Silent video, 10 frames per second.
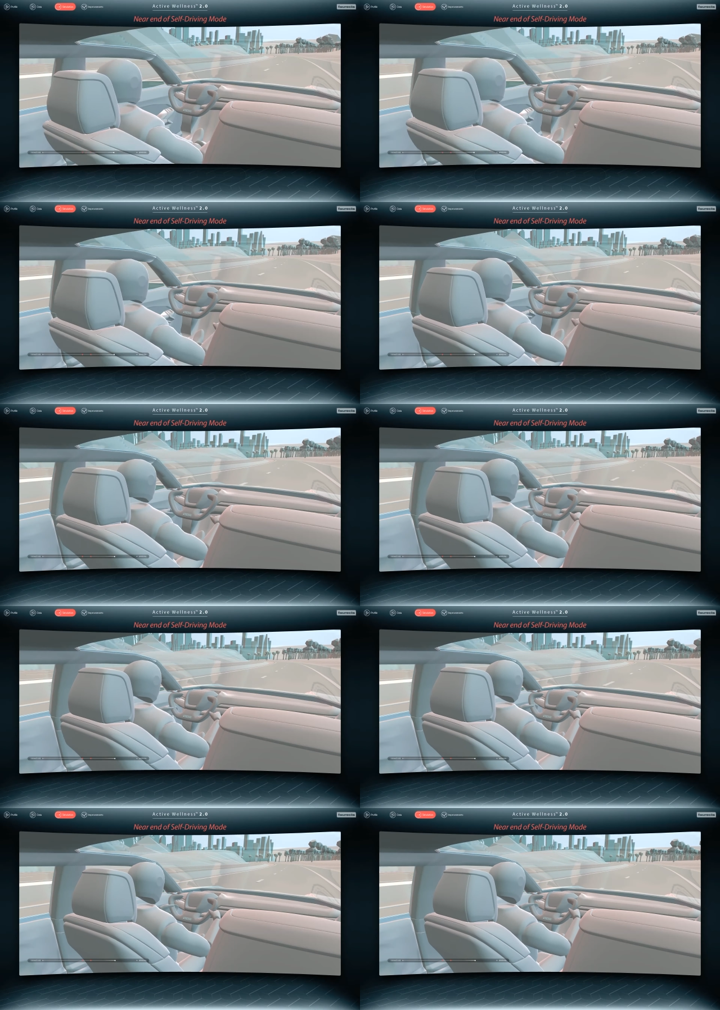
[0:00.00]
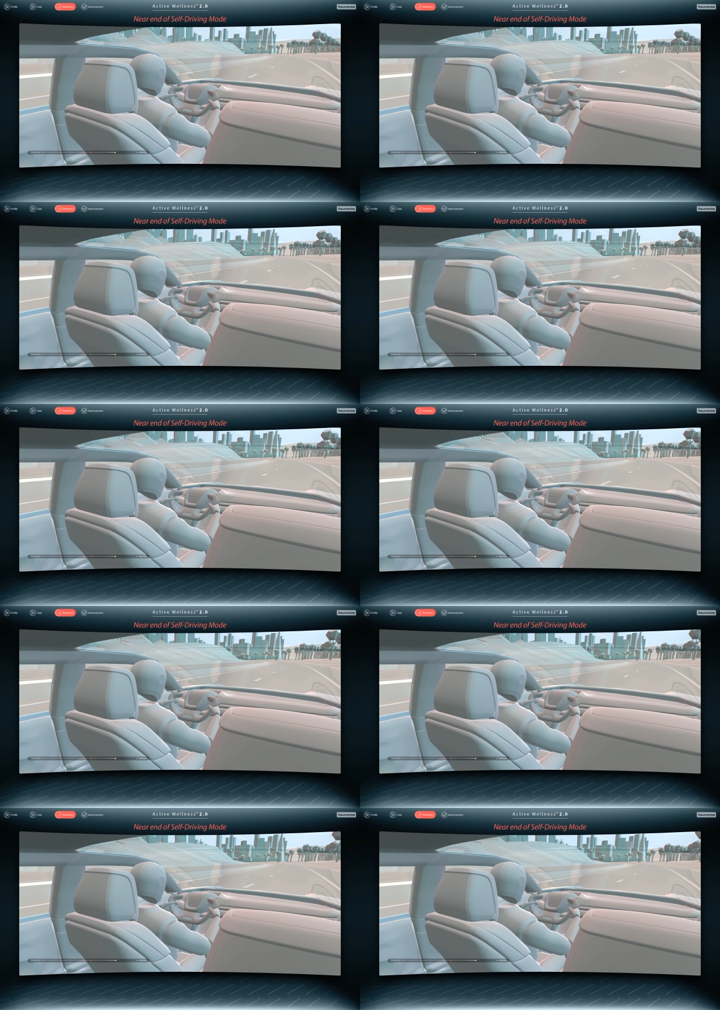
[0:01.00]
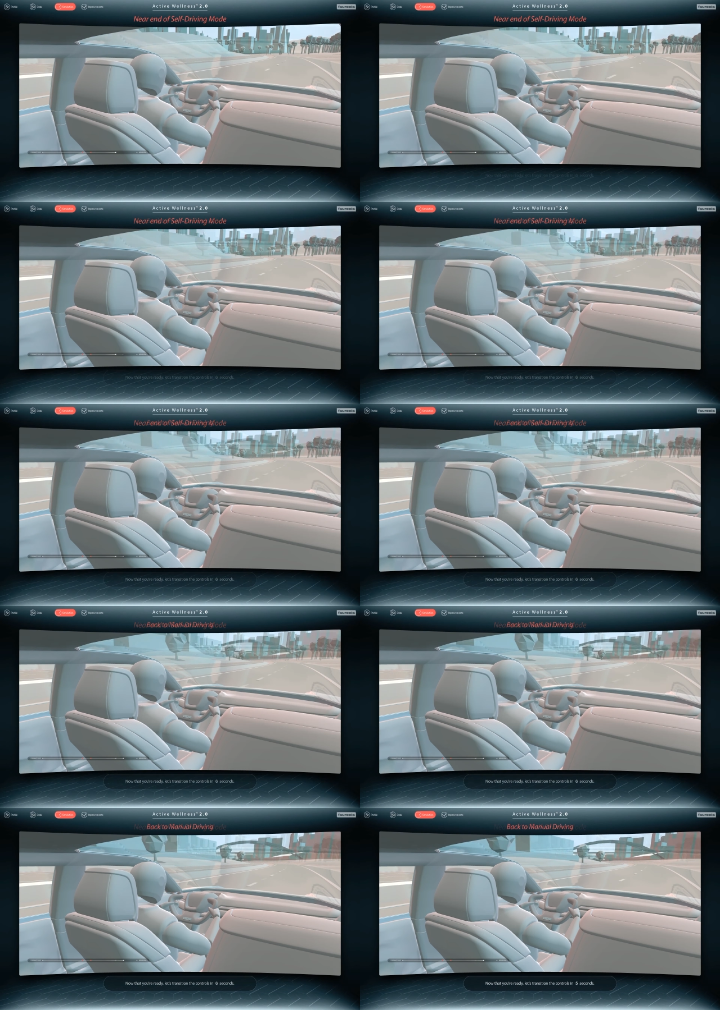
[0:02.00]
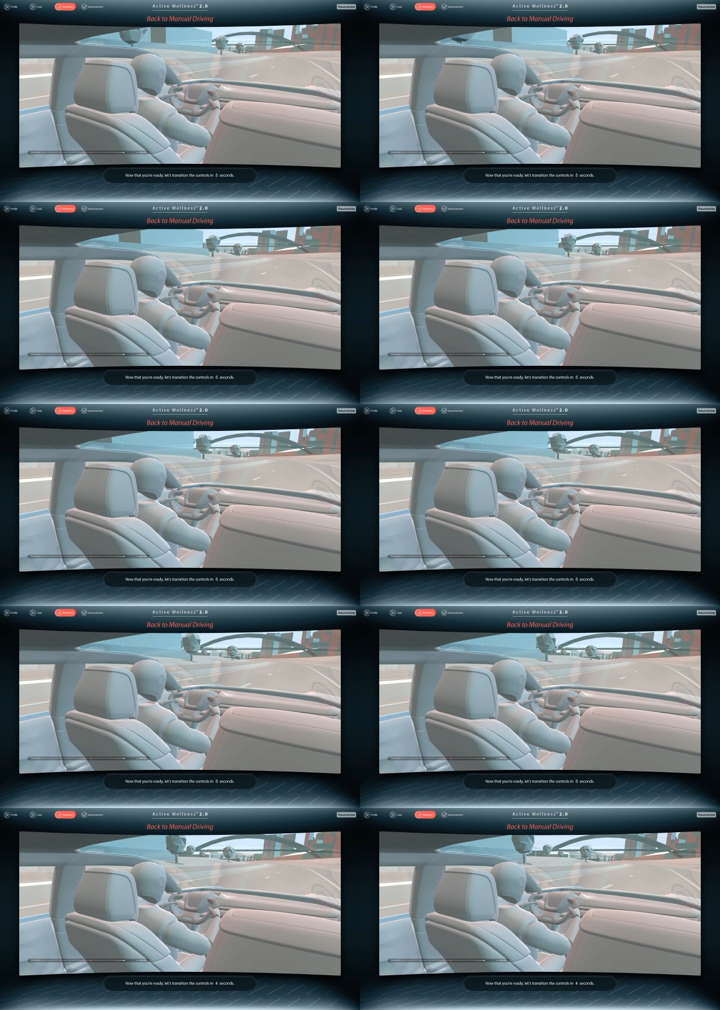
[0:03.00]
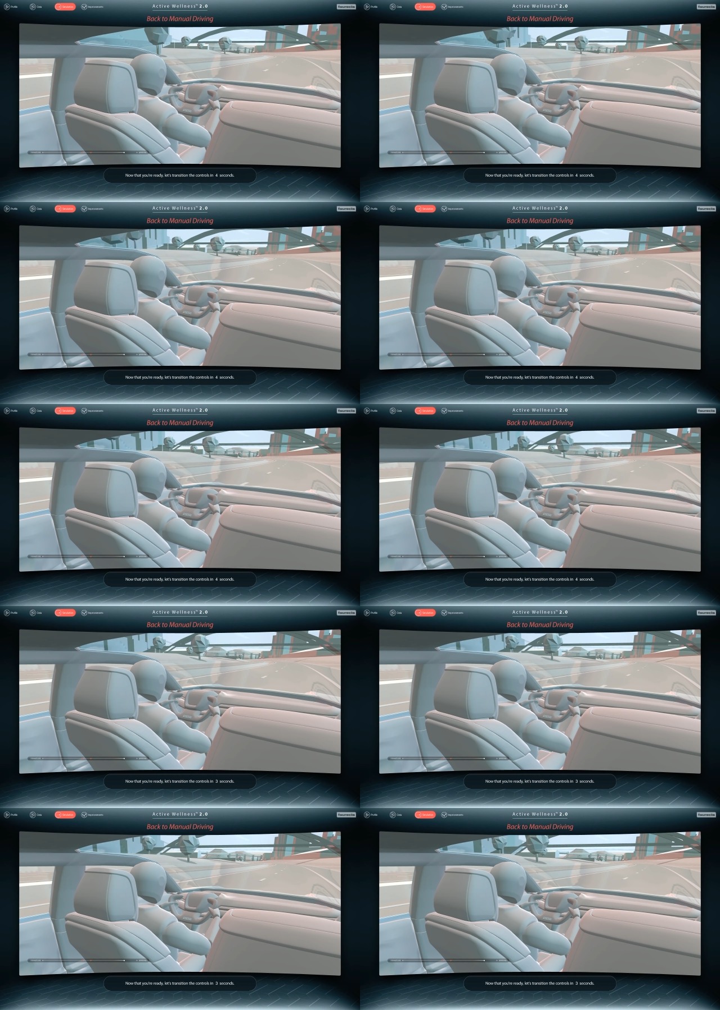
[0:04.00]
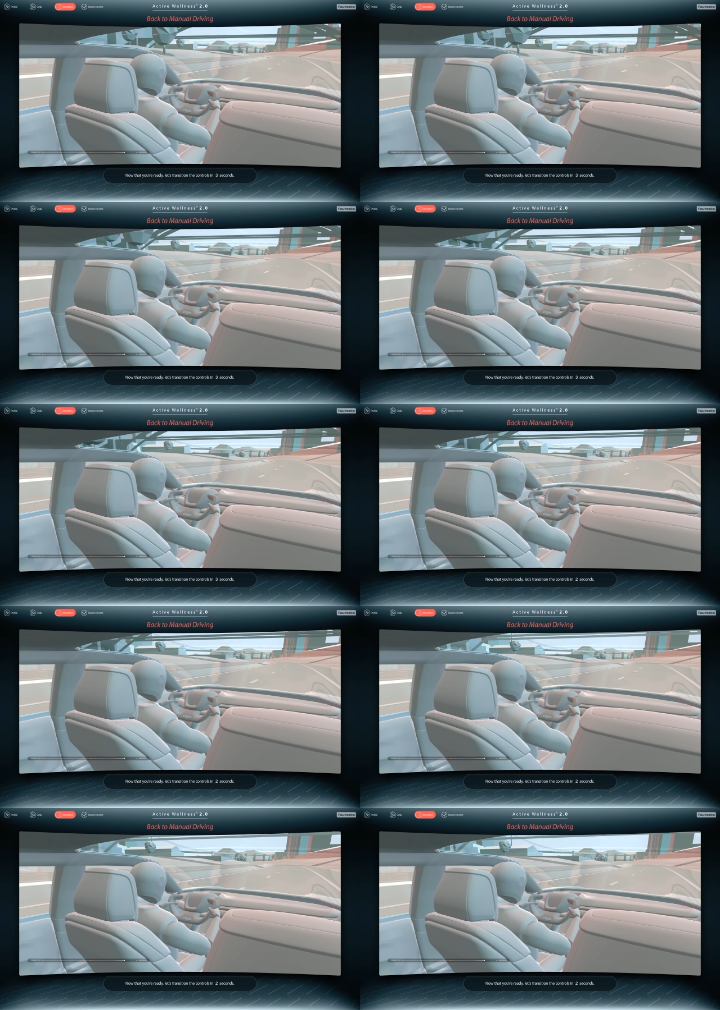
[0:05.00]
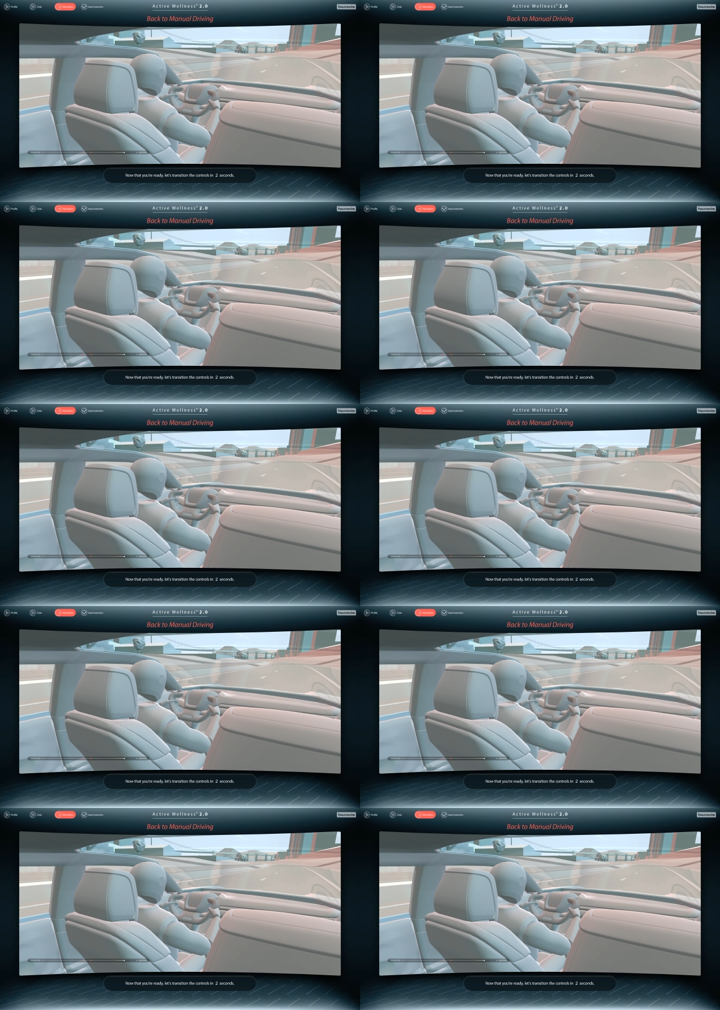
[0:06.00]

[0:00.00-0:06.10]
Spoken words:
Nobody's mouth can be seen.